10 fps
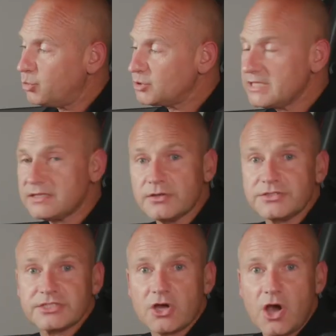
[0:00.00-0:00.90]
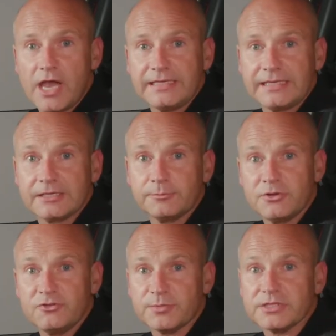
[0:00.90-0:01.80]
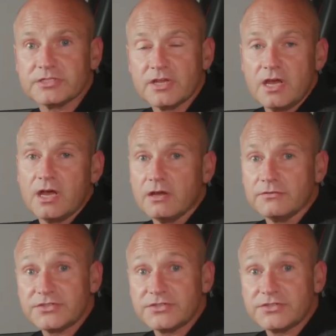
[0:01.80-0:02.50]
put in those tiny little movements of